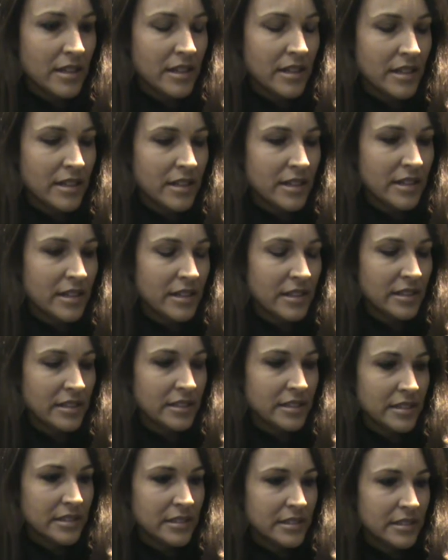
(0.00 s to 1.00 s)
I
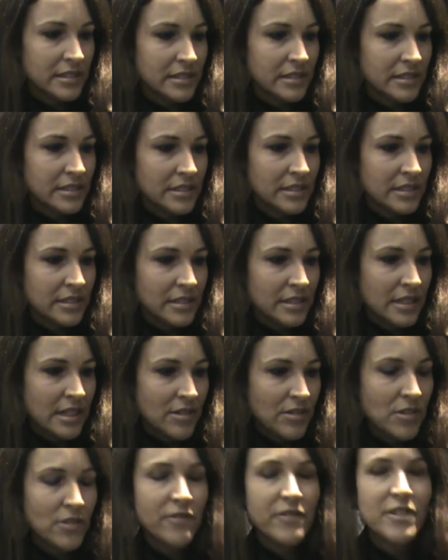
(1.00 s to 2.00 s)

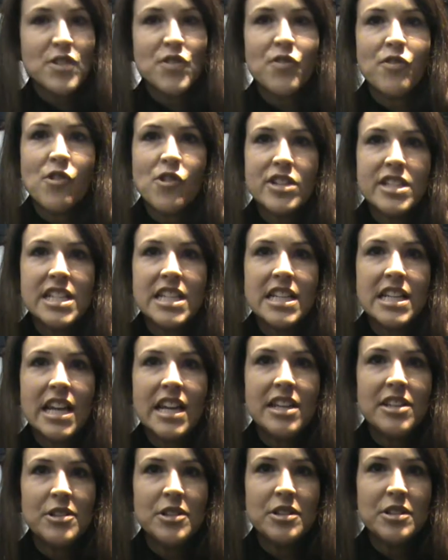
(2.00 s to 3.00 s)
don't know if it's 14
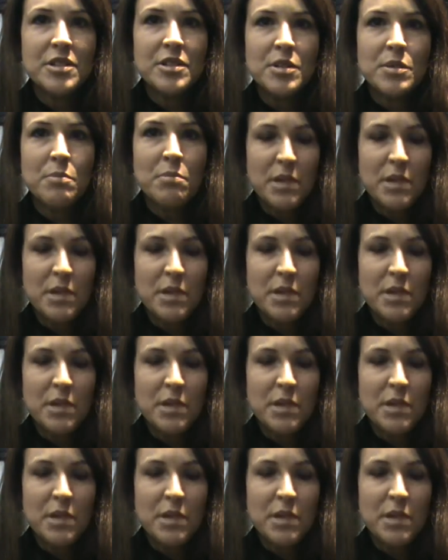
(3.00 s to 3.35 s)
acres,